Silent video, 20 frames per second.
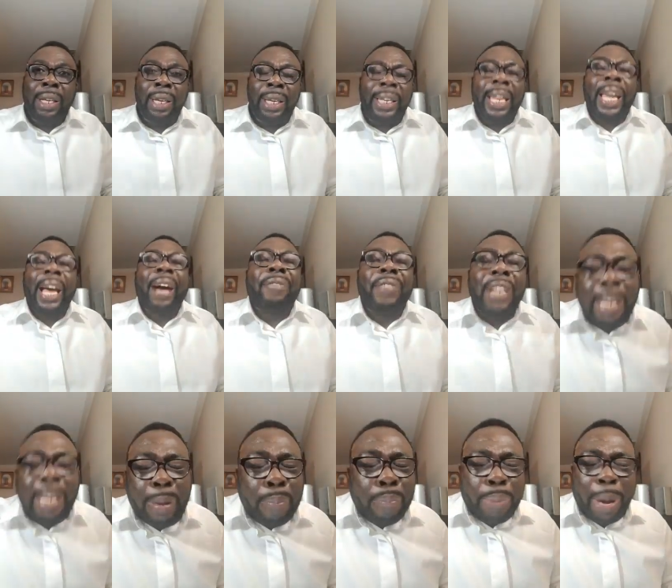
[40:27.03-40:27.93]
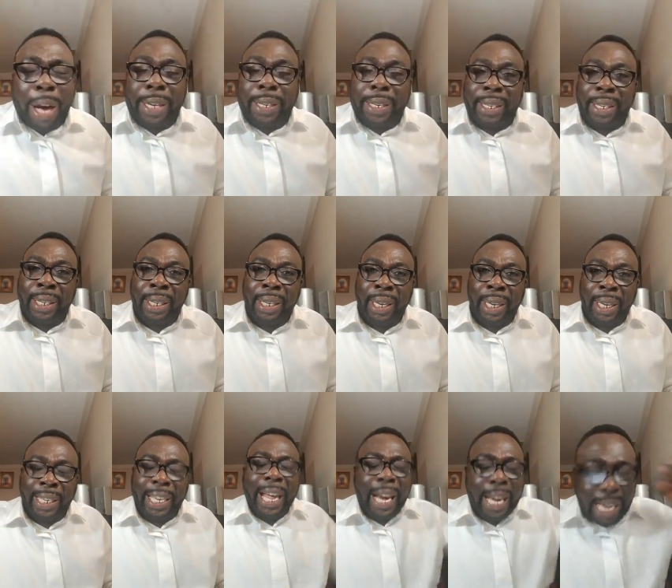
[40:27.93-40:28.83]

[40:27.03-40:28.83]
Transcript: They have an impact. They are